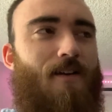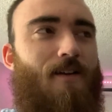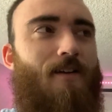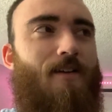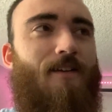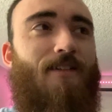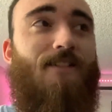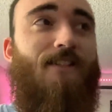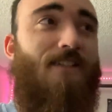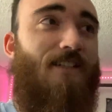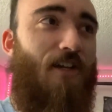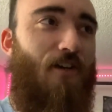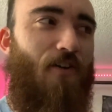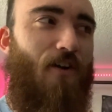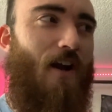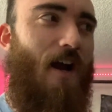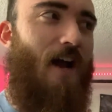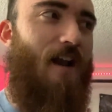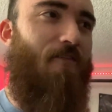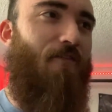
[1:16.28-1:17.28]
it's
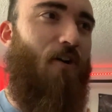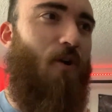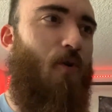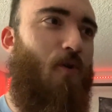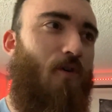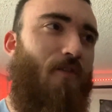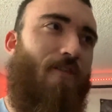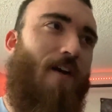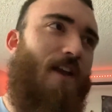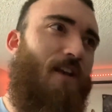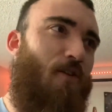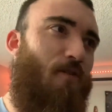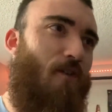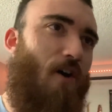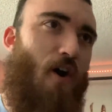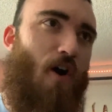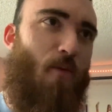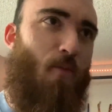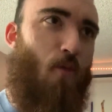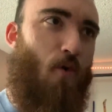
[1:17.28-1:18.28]
still kind of a cool venue,
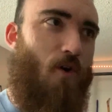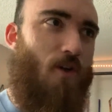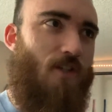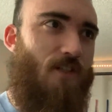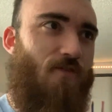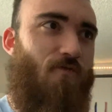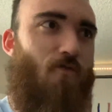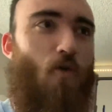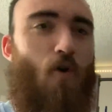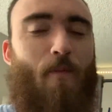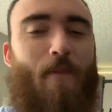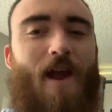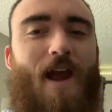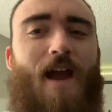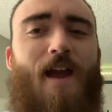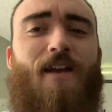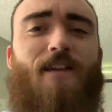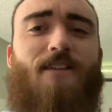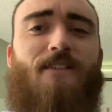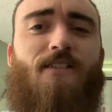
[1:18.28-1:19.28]
the ARMWARS
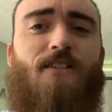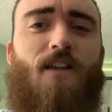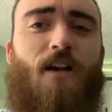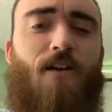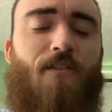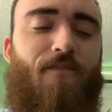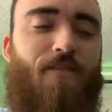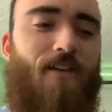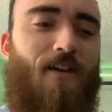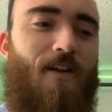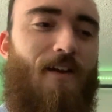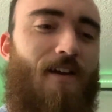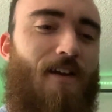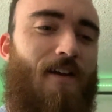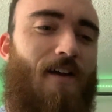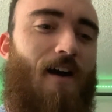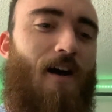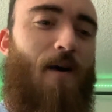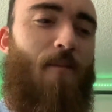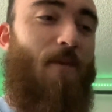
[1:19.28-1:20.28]
format and stuff.
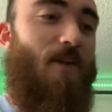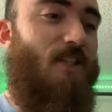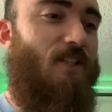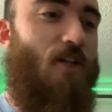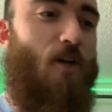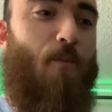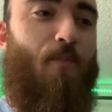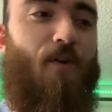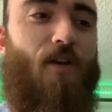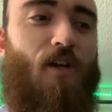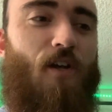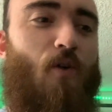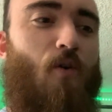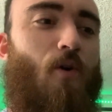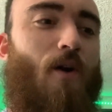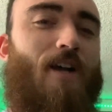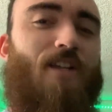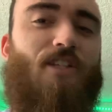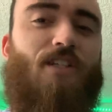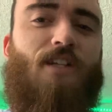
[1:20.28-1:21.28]
It's still pretty
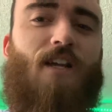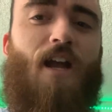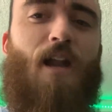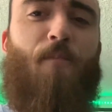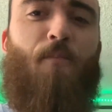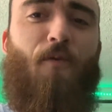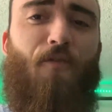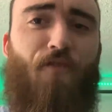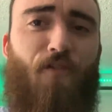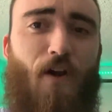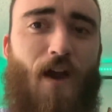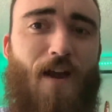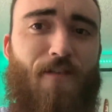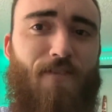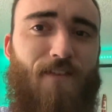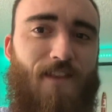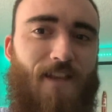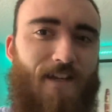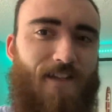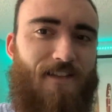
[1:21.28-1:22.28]
cool. I just kind of prefer
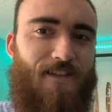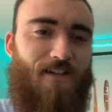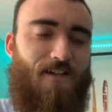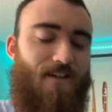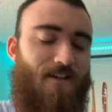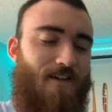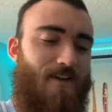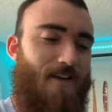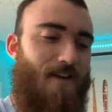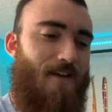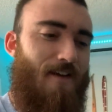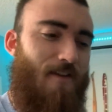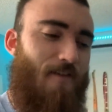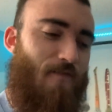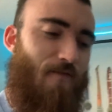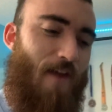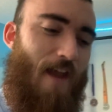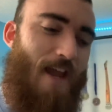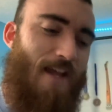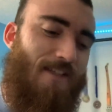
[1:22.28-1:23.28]
having like the
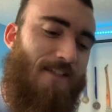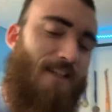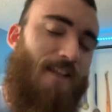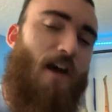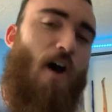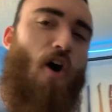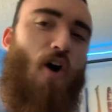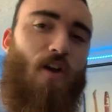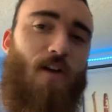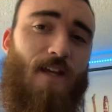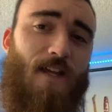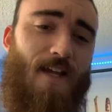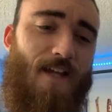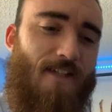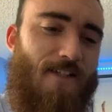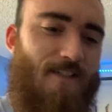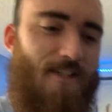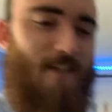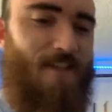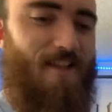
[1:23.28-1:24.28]
fans in the
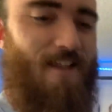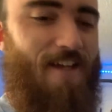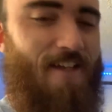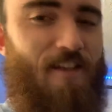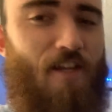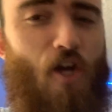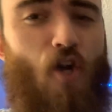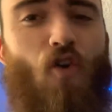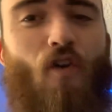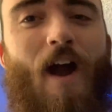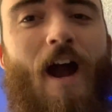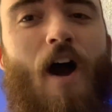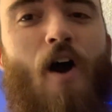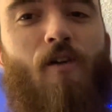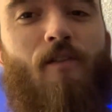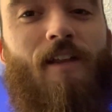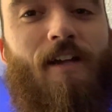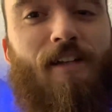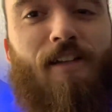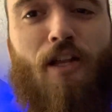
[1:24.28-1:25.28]
audience and like the
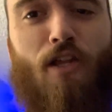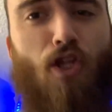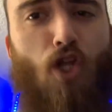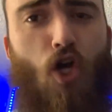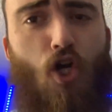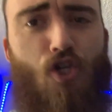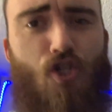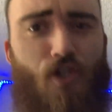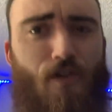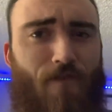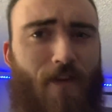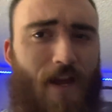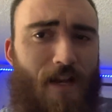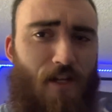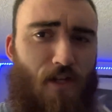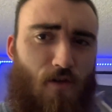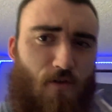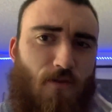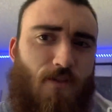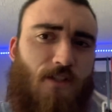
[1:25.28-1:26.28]
crowd, like the larger
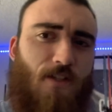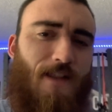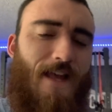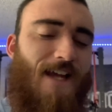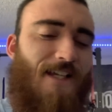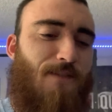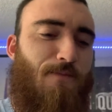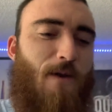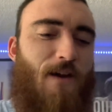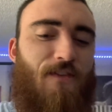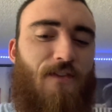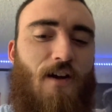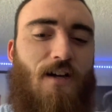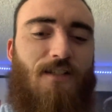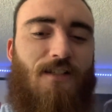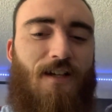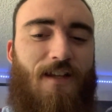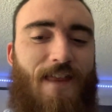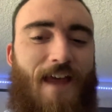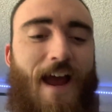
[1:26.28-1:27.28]
venue. So that's my
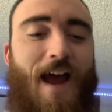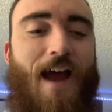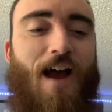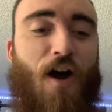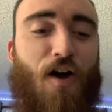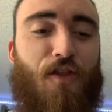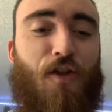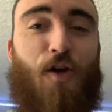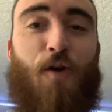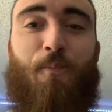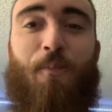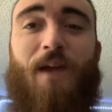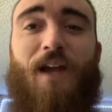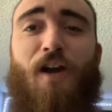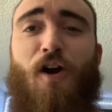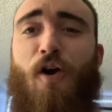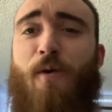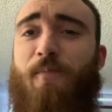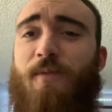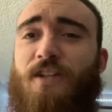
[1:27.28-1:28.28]
thoughts on that. Other big
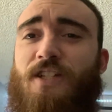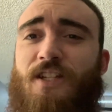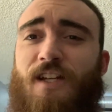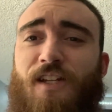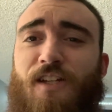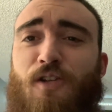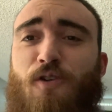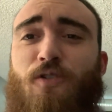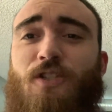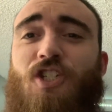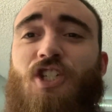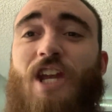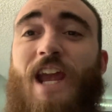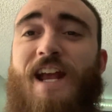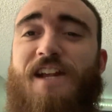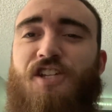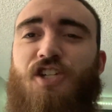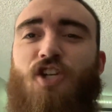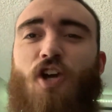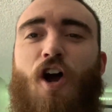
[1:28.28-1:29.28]
arm wrestling news:
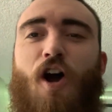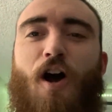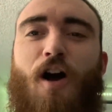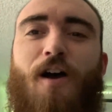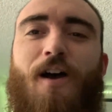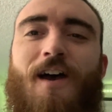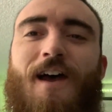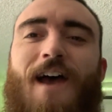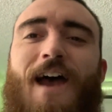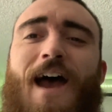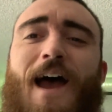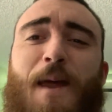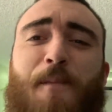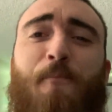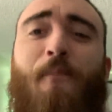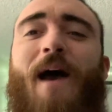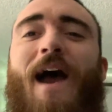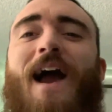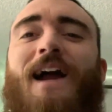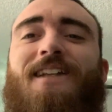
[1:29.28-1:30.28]
Chance Shaw
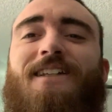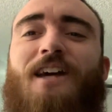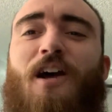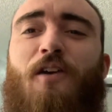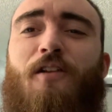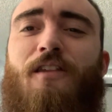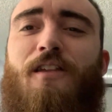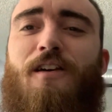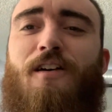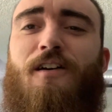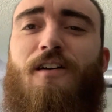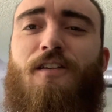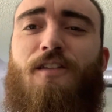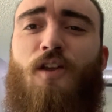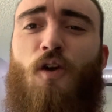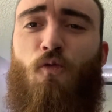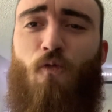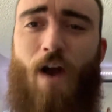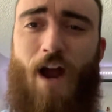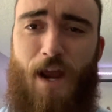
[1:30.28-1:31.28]
had backed out of
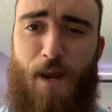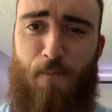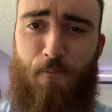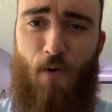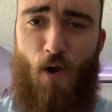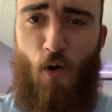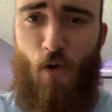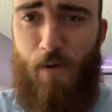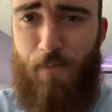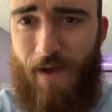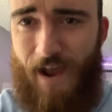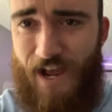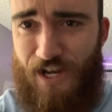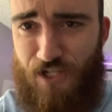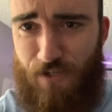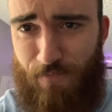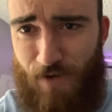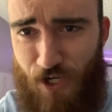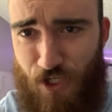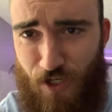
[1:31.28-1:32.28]
the Ryan Bowen
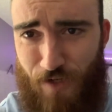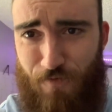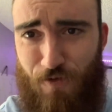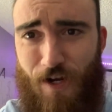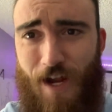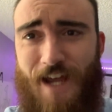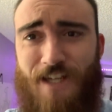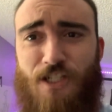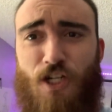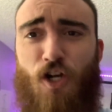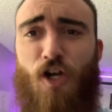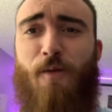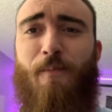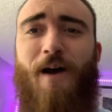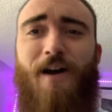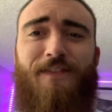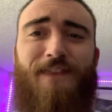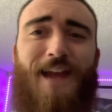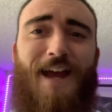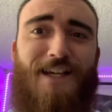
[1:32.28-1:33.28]
match. I'm not sure if you guys heard
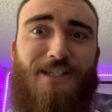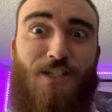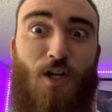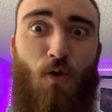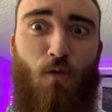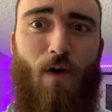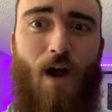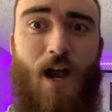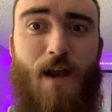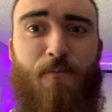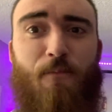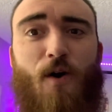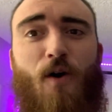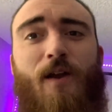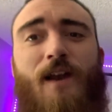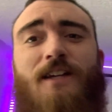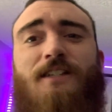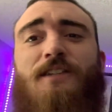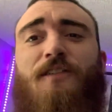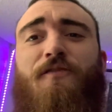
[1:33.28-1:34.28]
about that. So Ryan
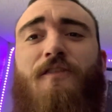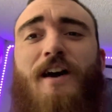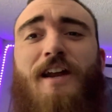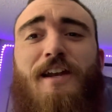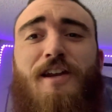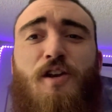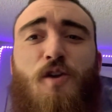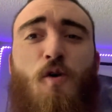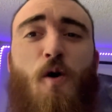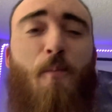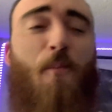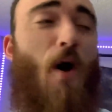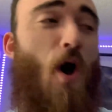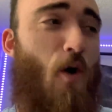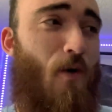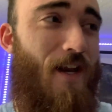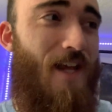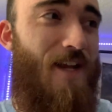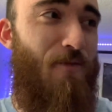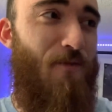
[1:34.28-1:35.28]
Bowen has to find a new
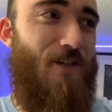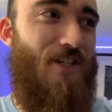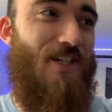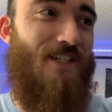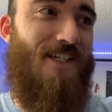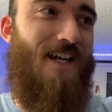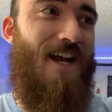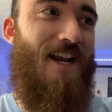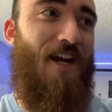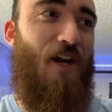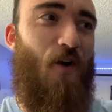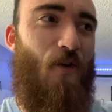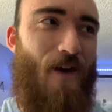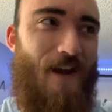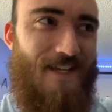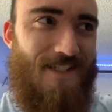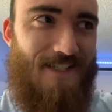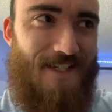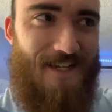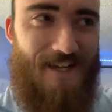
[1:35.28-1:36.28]
opponent, which is kind of
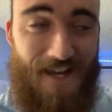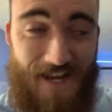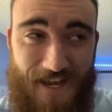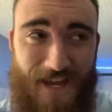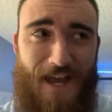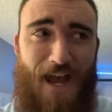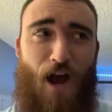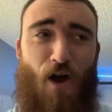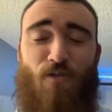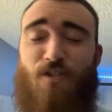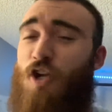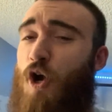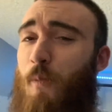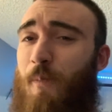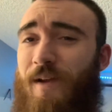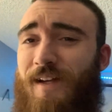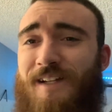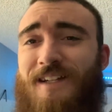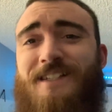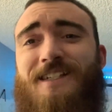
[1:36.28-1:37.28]
crazy. I was
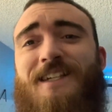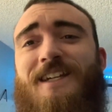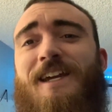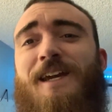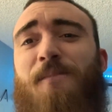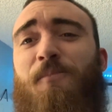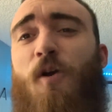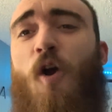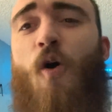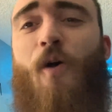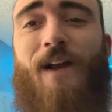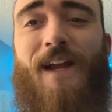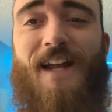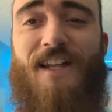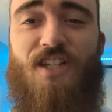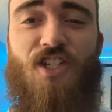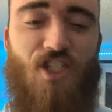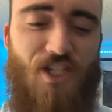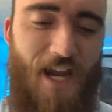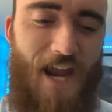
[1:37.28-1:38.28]
hoping to see him go
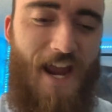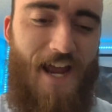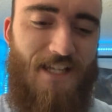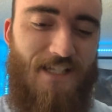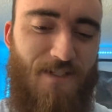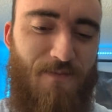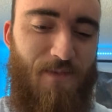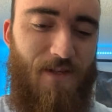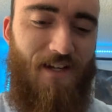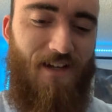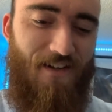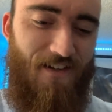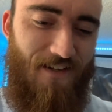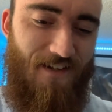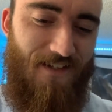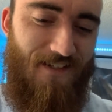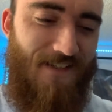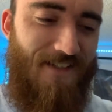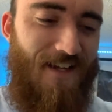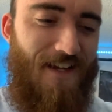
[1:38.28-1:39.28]
against Chance
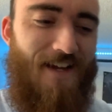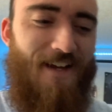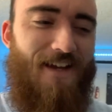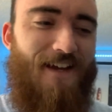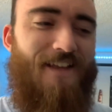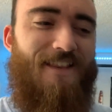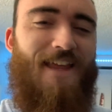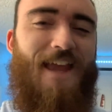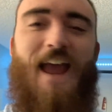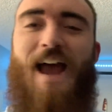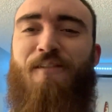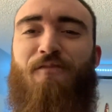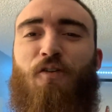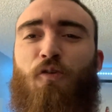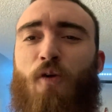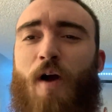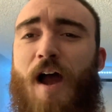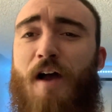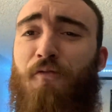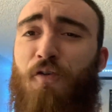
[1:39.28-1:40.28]
because they have a
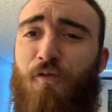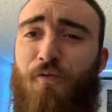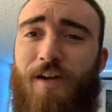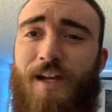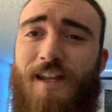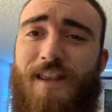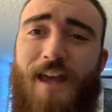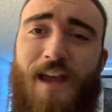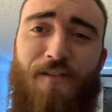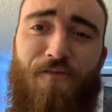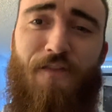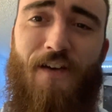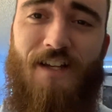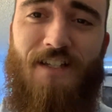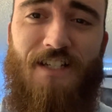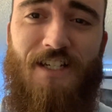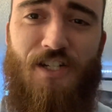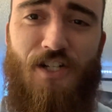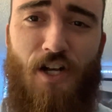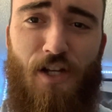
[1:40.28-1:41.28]
rivalry. They have
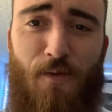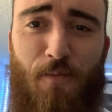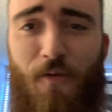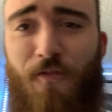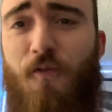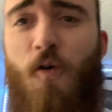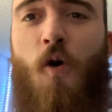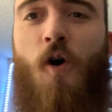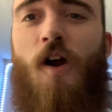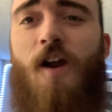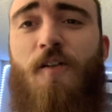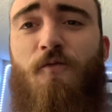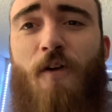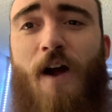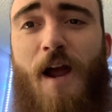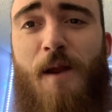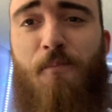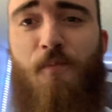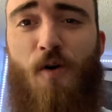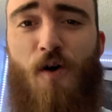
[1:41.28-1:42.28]
faced each other before and
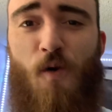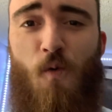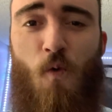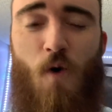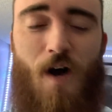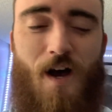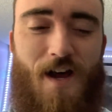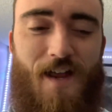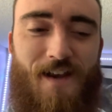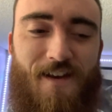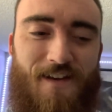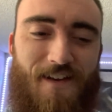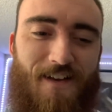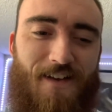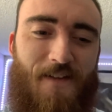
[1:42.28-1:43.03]
Ryan Bowen won.